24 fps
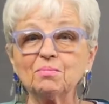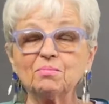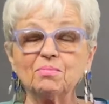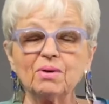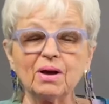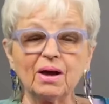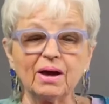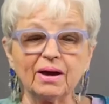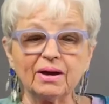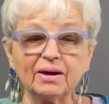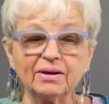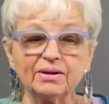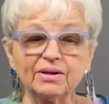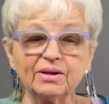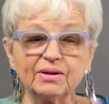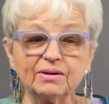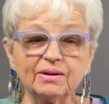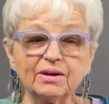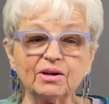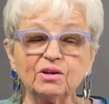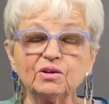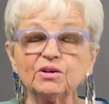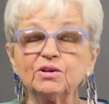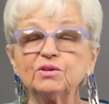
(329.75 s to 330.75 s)
by an
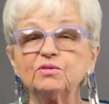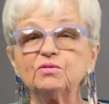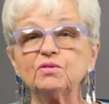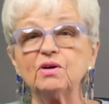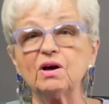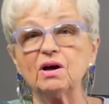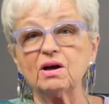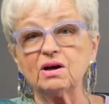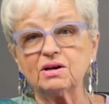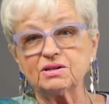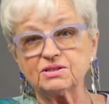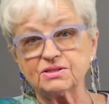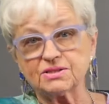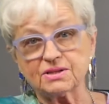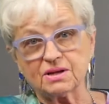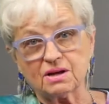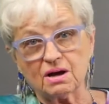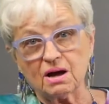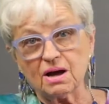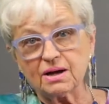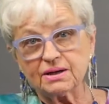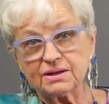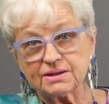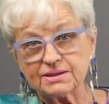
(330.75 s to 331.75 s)
ill-advised
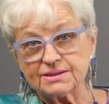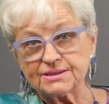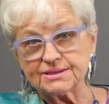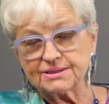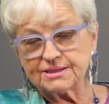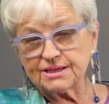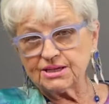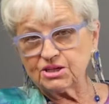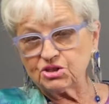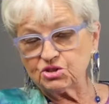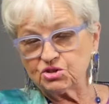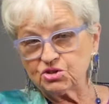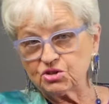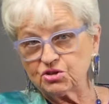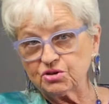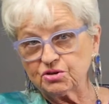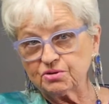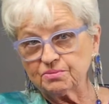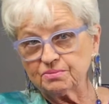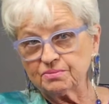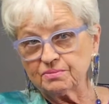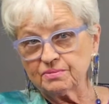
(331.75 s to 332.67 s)
guidance teacher?